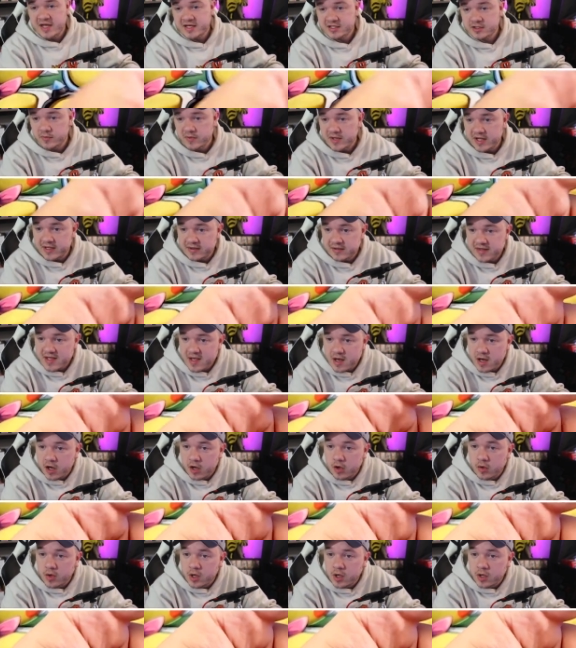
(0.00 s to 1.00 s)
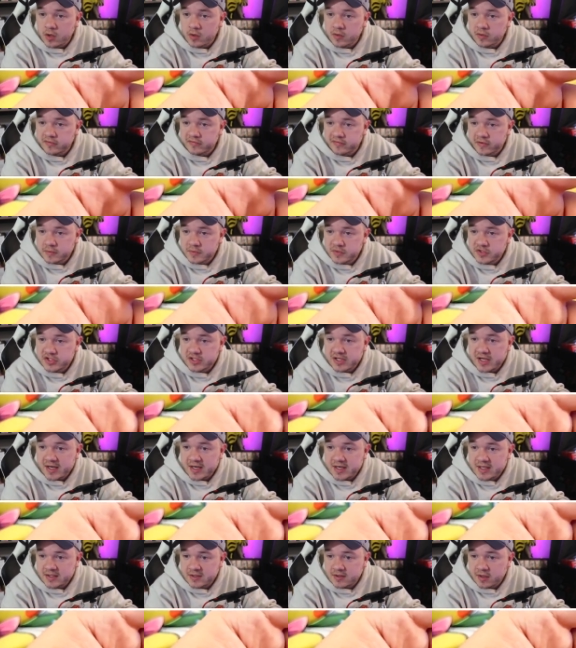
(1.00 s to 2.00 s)
Next, we got the Ho-Oh from
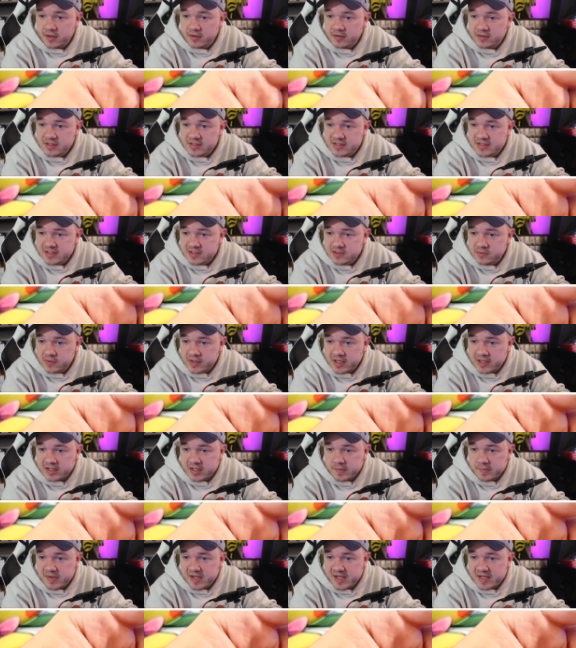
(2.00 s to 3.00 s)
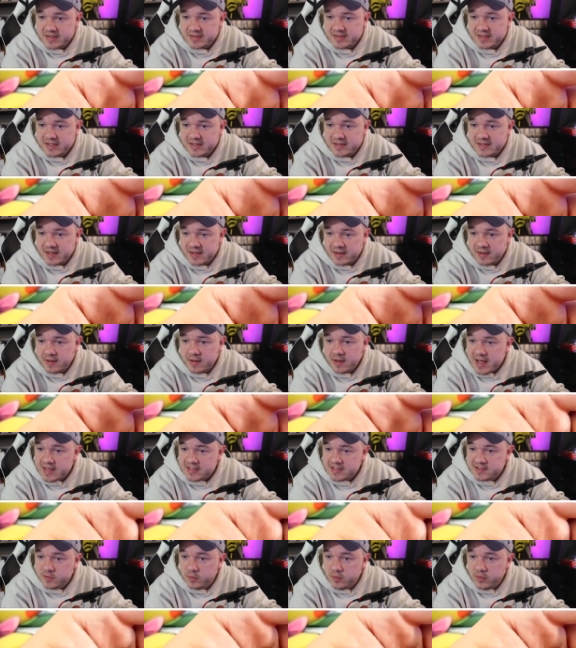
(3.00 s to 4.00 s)
Shining Darkness. This one got the PSA 10
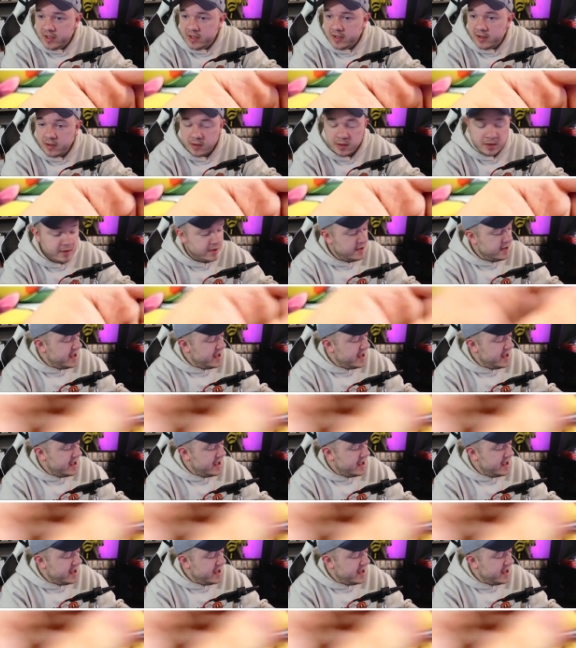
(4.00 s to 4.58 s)
as well